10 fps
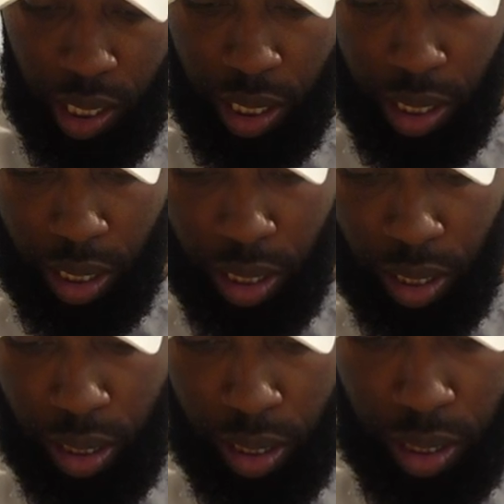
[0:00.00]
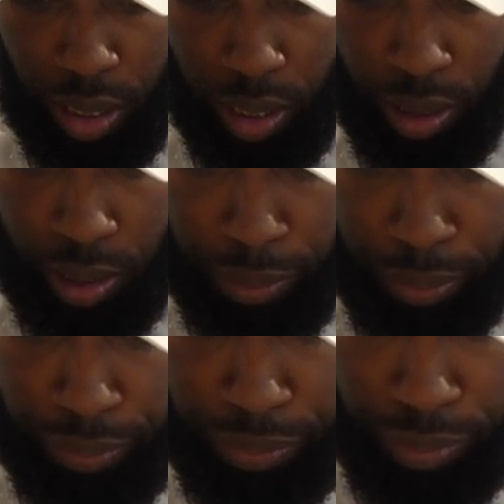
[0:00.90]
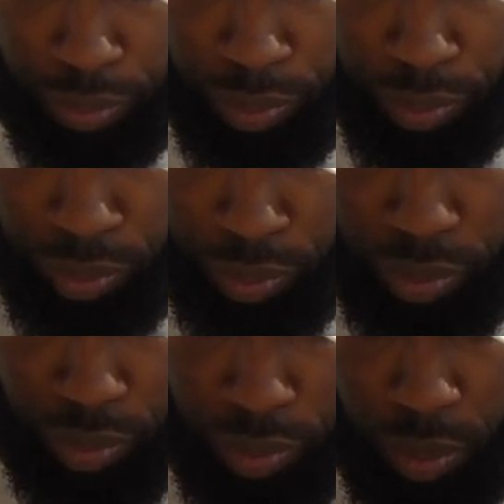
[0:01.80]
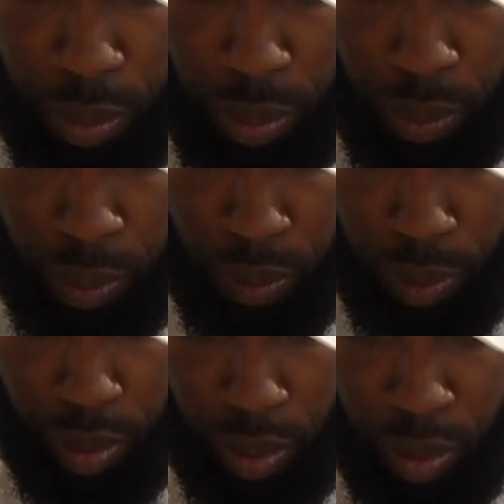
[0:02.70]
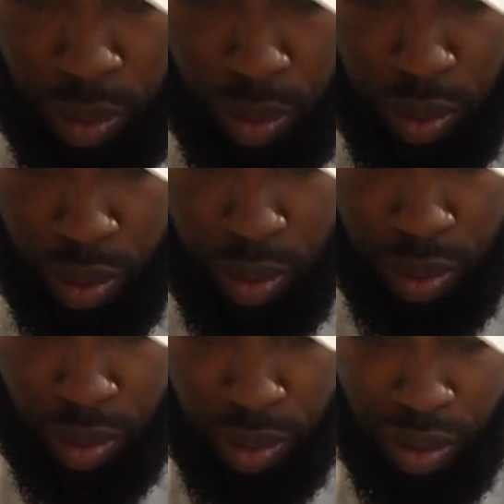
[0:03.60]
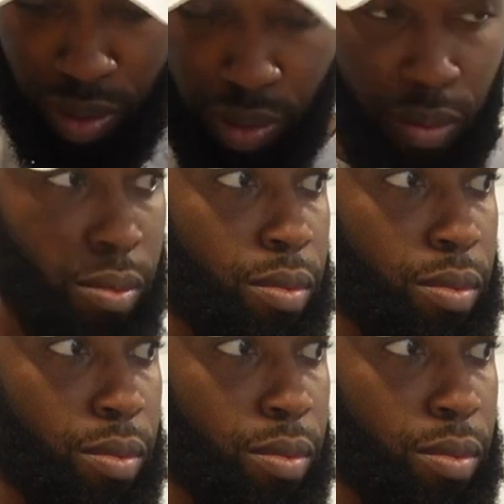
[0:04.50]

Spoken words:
I want to, after it's done, I want to show my feet so I can say I put my feet in it.